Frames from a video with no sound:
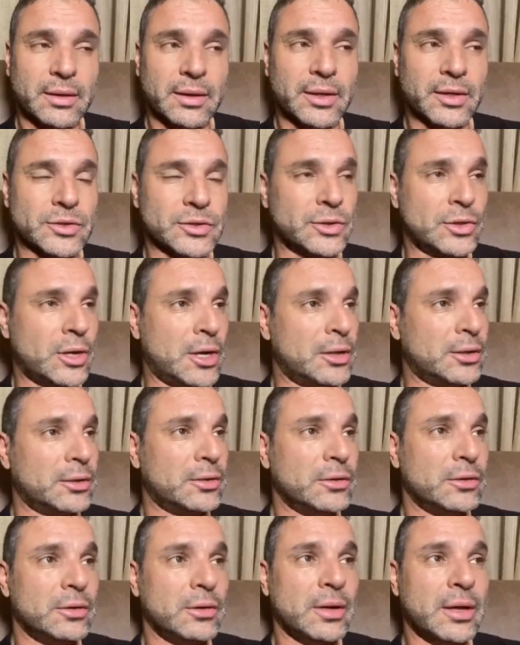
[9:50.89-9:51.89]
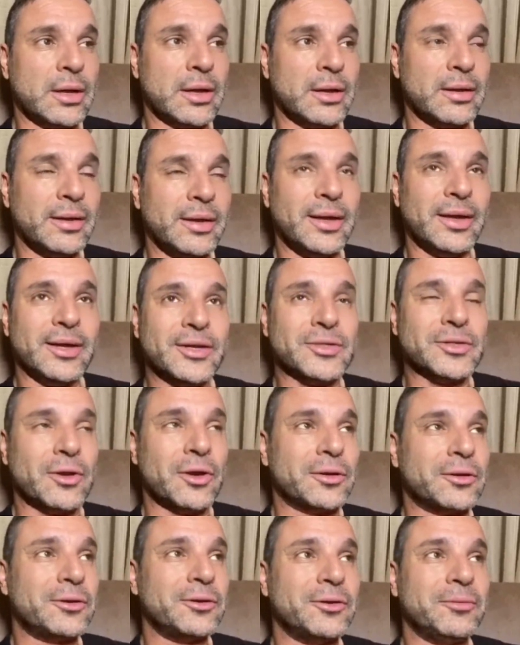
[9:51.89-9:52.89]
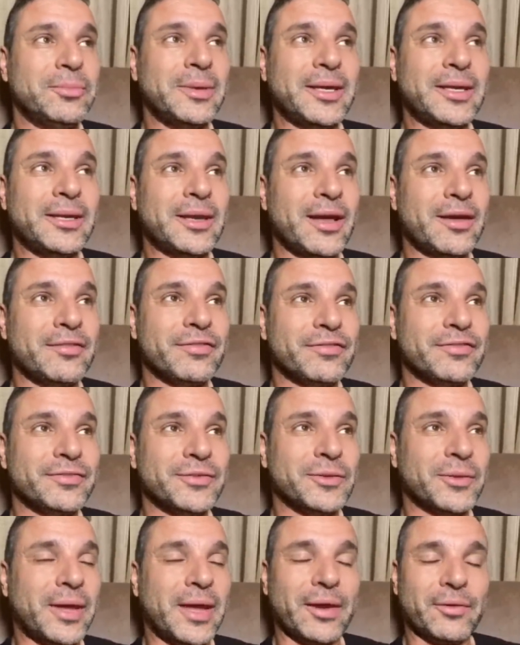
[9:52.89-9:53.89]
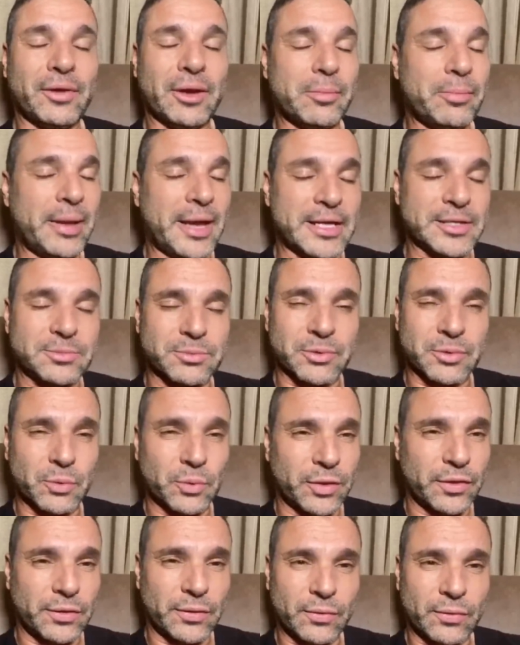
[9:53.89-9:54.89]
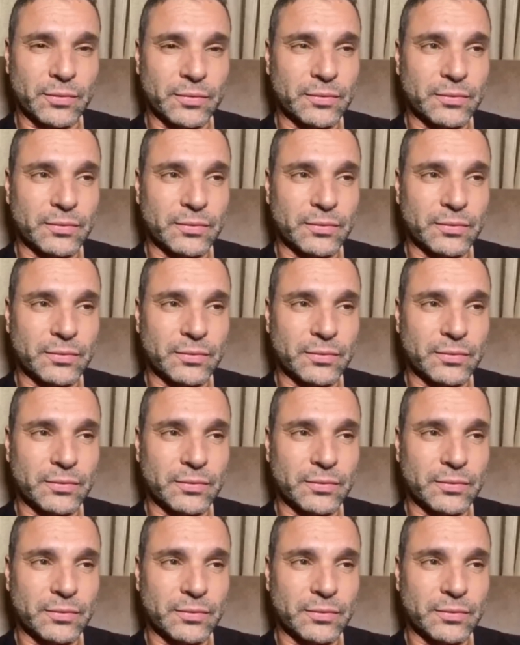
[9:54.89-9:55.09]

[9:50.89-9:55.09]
is not gonna be enough to carry a passport with you.